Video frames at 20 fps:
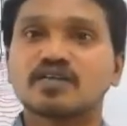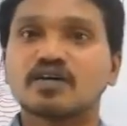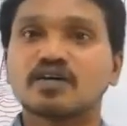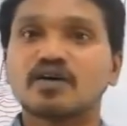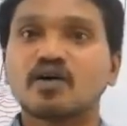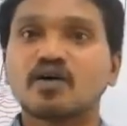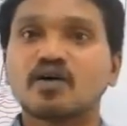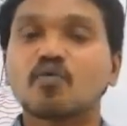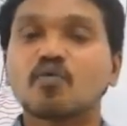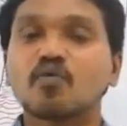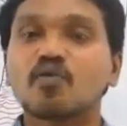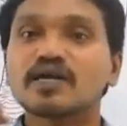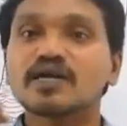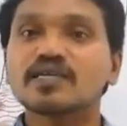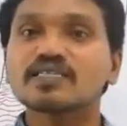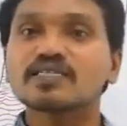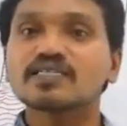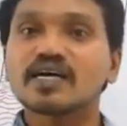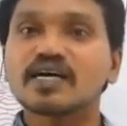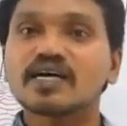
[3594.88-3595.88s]
what is
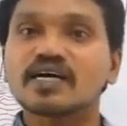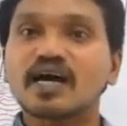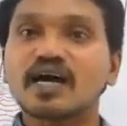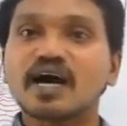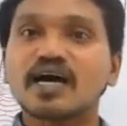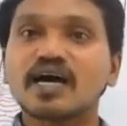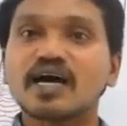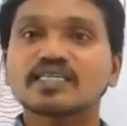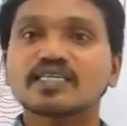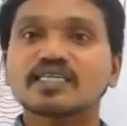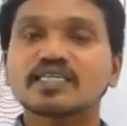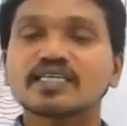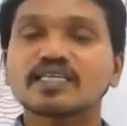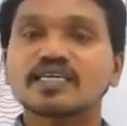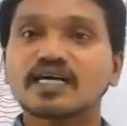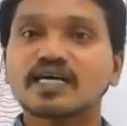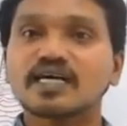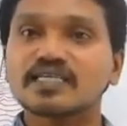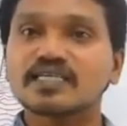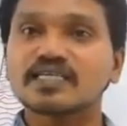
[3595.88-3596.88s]
the
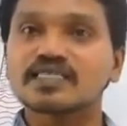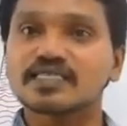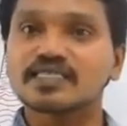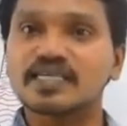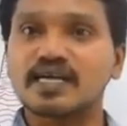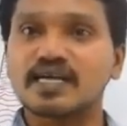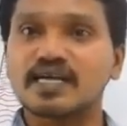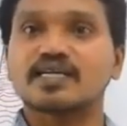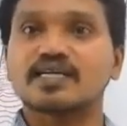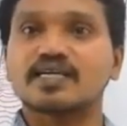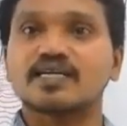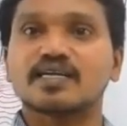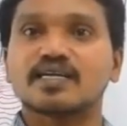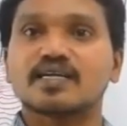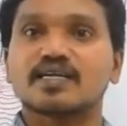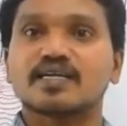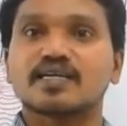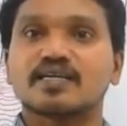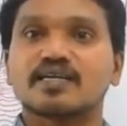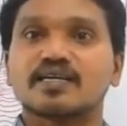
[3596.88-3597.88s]
cortical
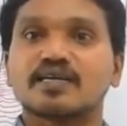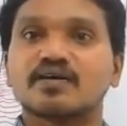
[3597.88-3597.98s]
center